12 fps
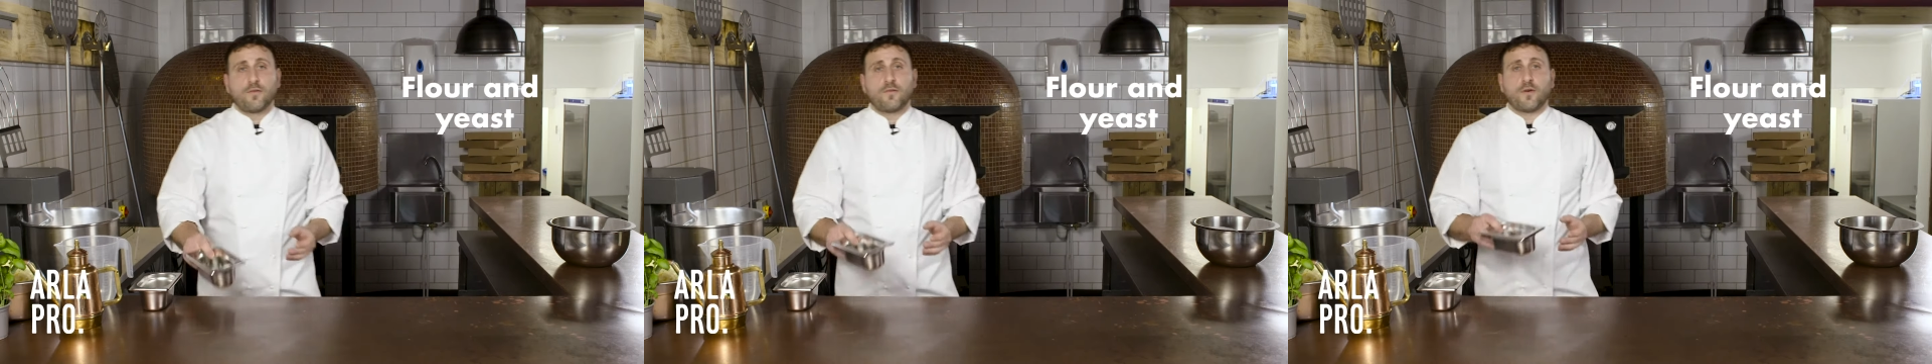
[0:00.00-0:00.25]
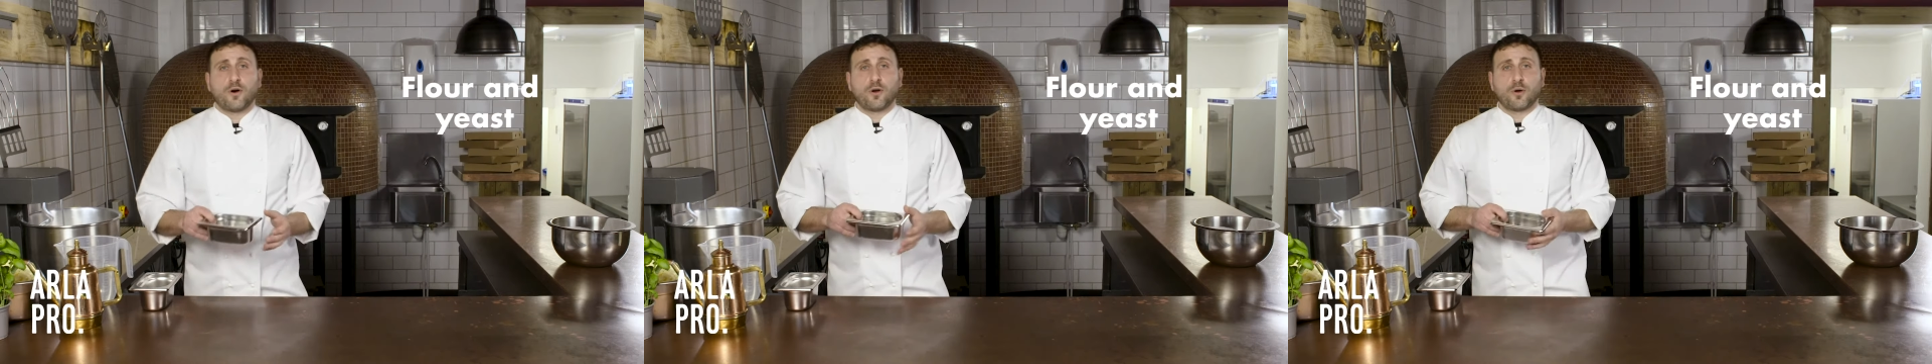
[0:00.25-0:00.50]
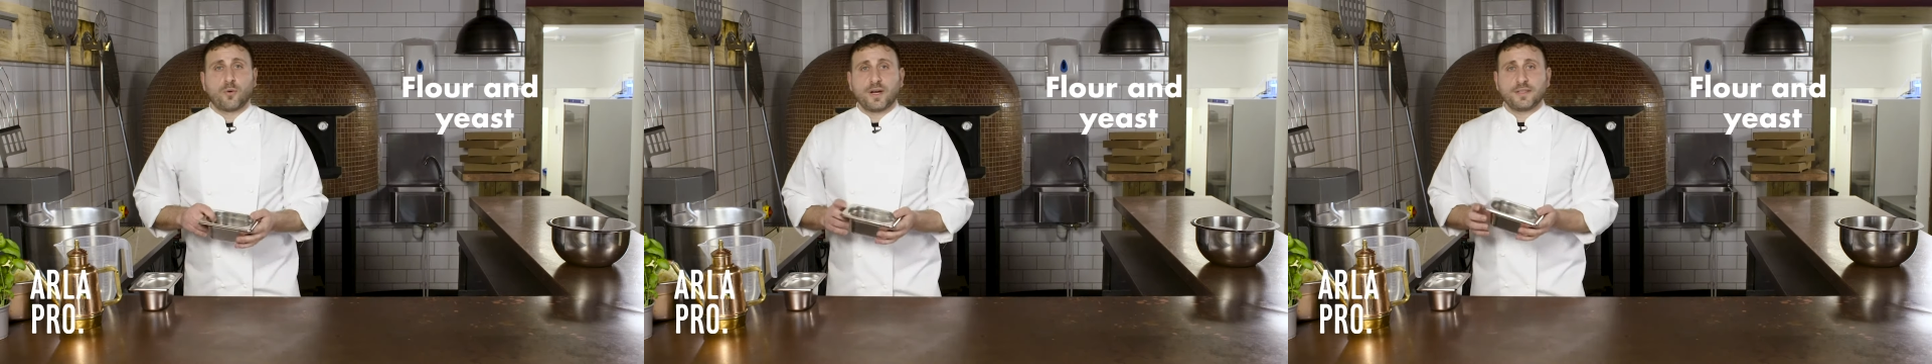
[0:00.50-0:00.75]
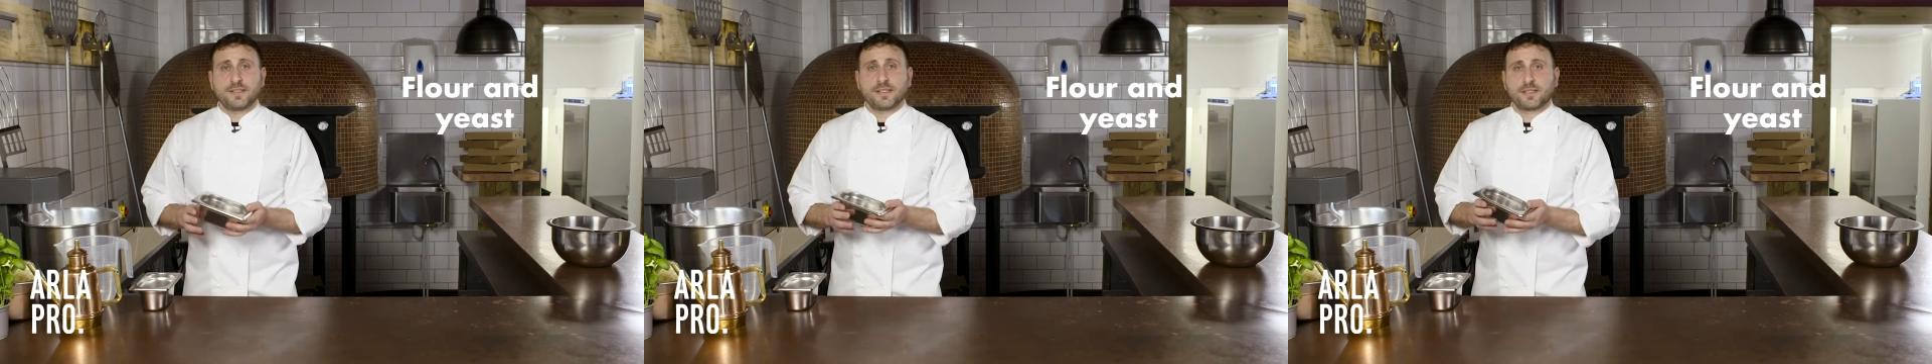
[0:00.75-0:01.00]

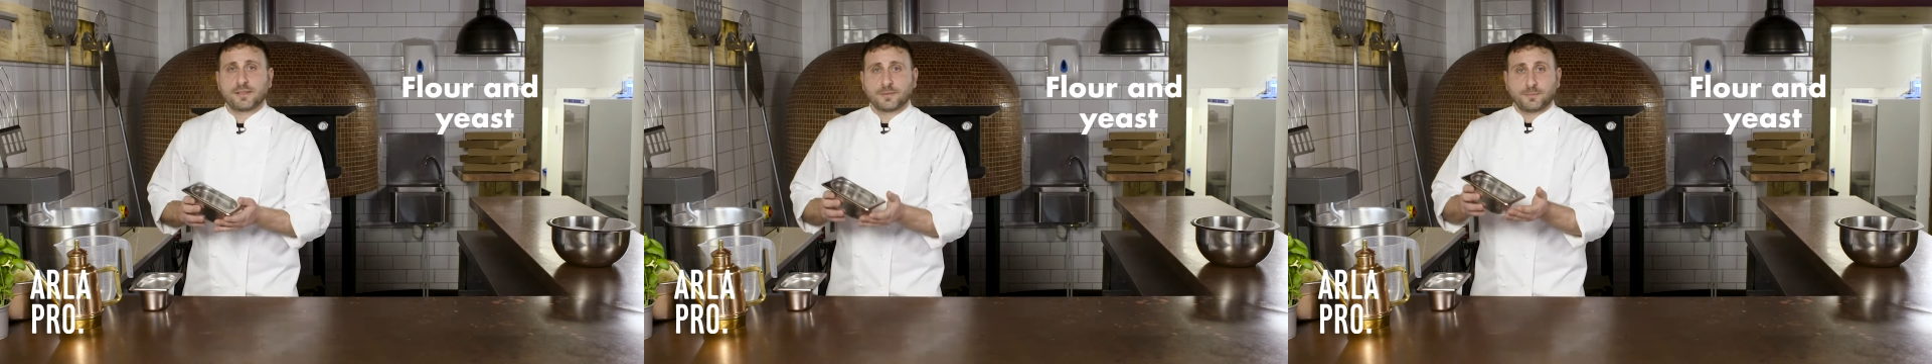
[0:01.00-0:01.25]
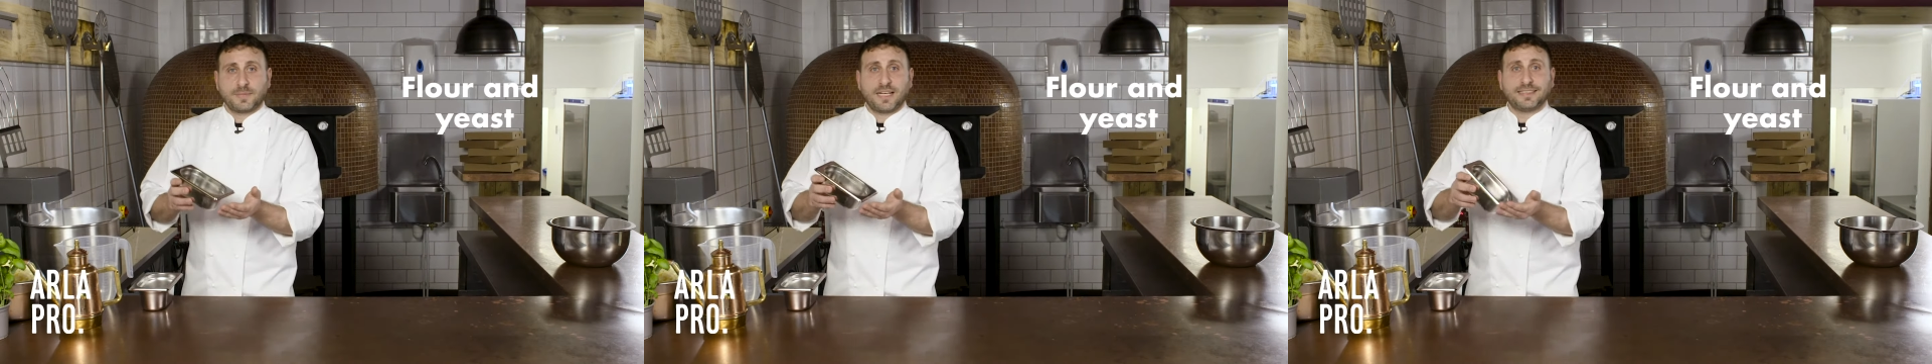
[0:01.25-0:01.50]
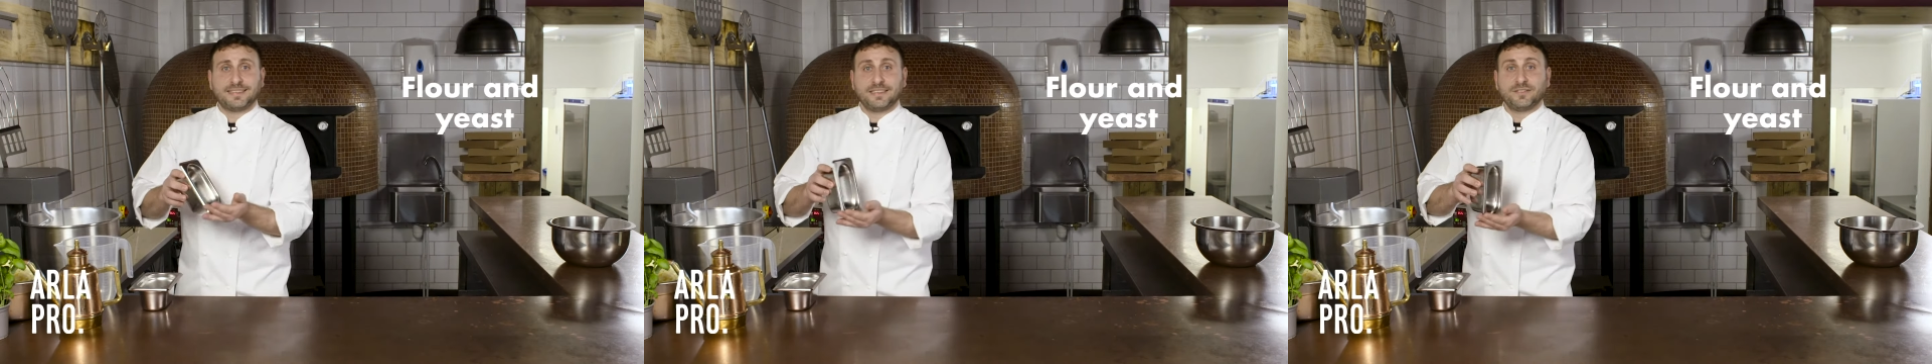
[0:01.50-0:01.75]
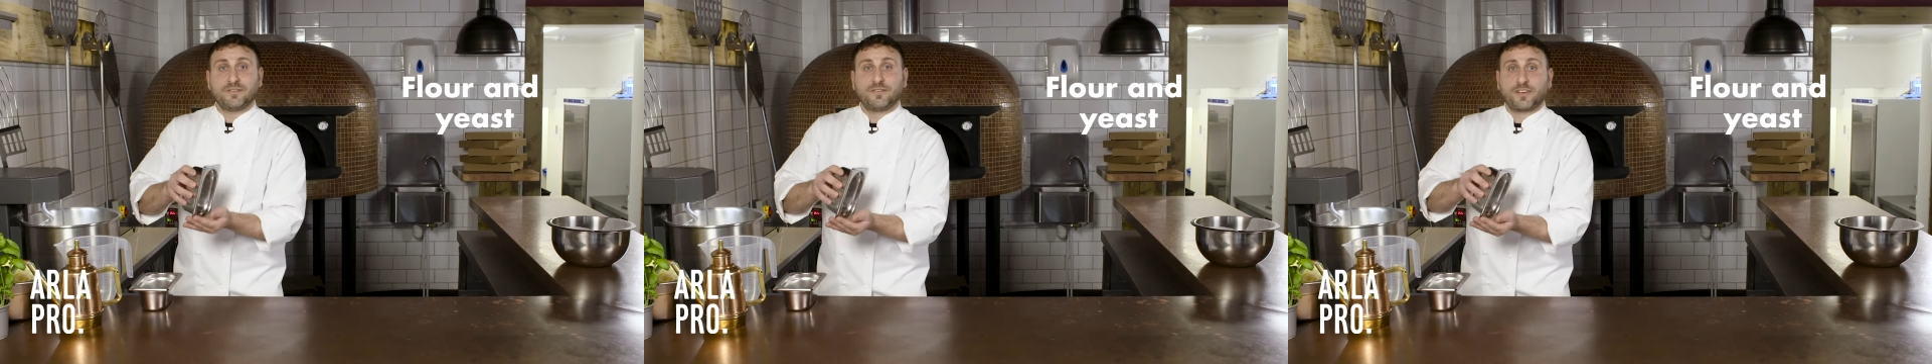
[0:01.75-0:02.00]
followed by the
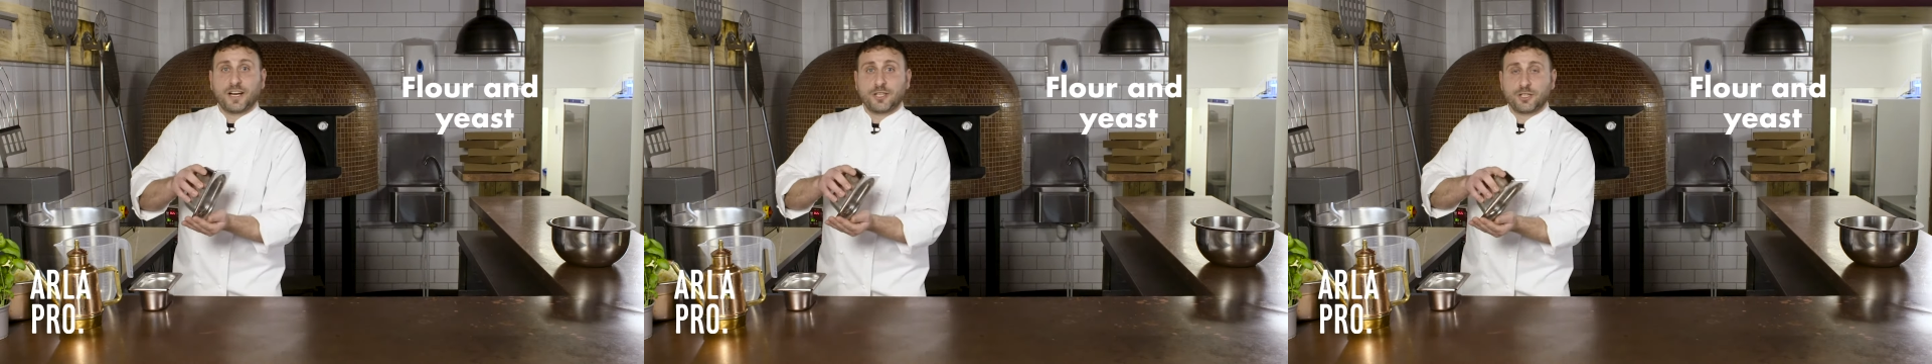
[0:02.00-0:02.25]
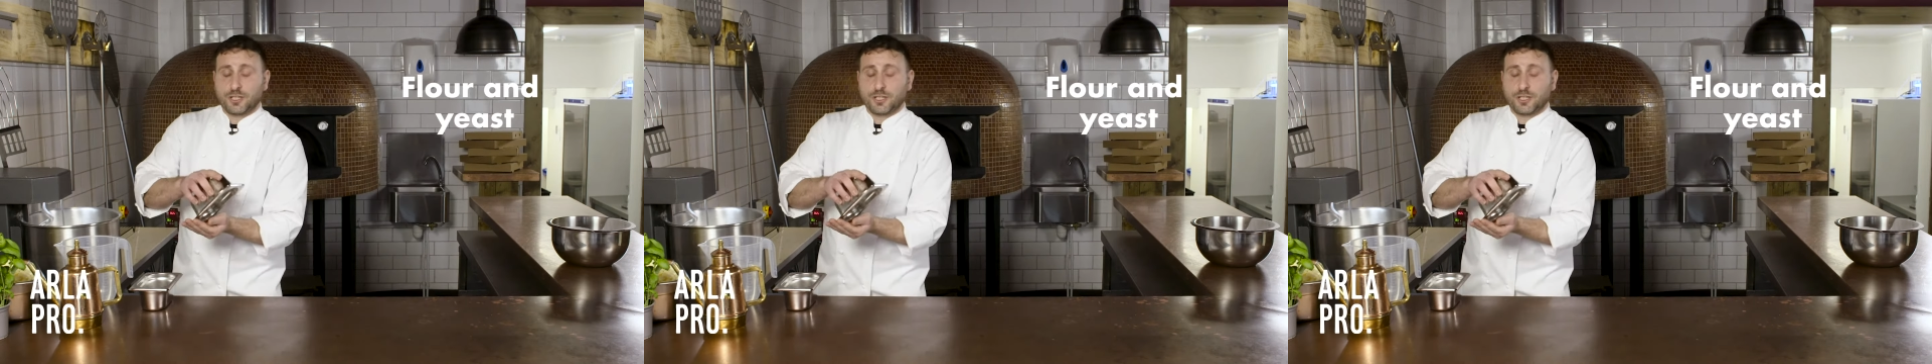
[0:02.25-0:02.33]
fresh